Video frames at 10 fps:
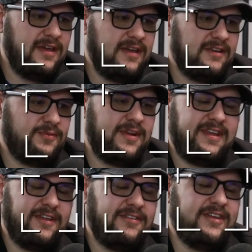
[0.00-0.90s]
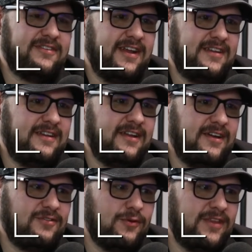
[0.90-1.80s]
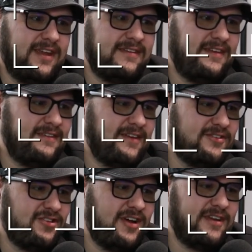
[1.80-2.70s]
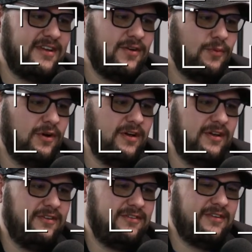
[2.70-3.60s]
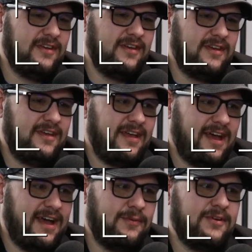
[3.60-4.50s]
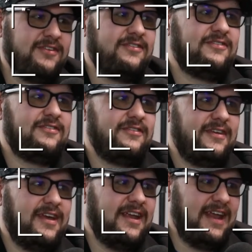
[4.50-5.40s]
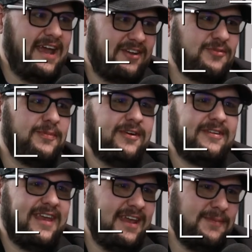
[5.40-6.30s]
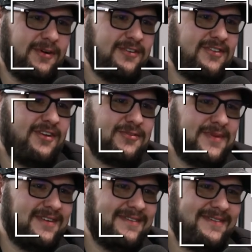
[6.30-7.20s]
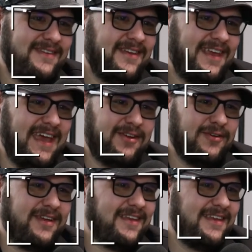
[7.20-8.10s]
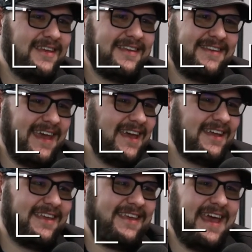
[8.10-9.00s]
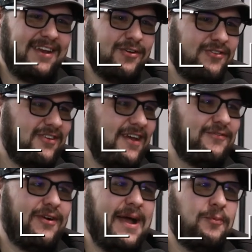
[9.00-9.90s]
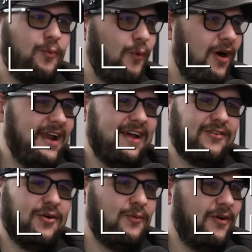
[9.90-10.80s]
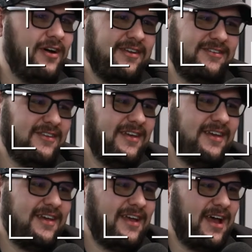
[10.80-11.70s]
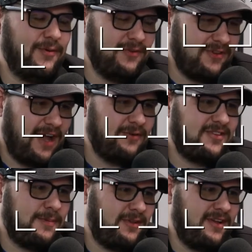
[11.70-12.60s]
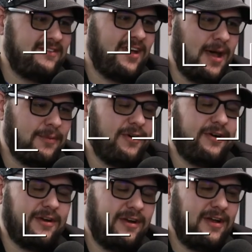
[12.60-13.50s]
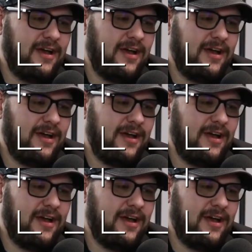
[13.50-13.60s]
Because one of the other things that I did in high school that I didn't touch on was I was an expert candy bar salesman. Candles, gift wrap, whatever it was. I was typically a top earner.